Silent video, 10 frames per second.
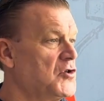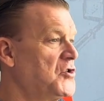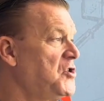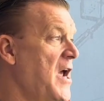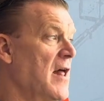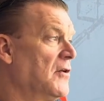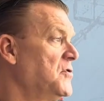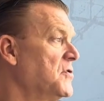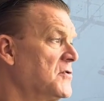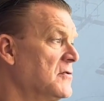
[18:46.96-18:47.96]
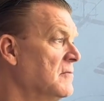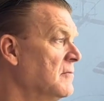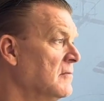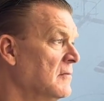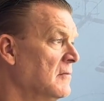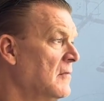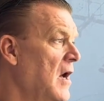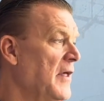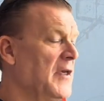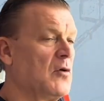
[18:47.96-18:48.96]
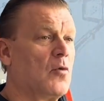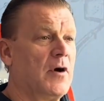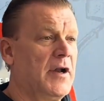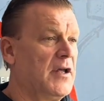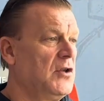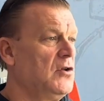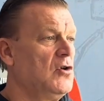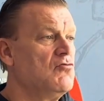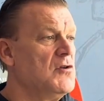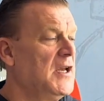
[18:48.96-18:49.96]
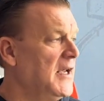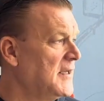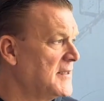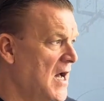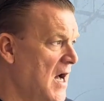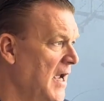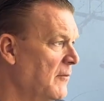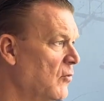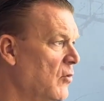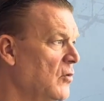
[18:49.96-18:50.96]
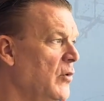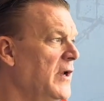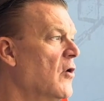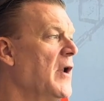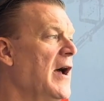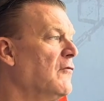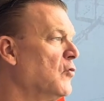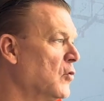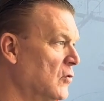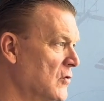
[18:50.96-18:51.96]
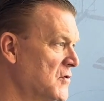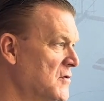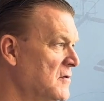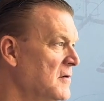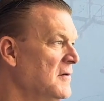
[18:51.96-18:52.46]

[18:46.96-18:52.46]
challenges. I think we're in a unique time when we don't have rules,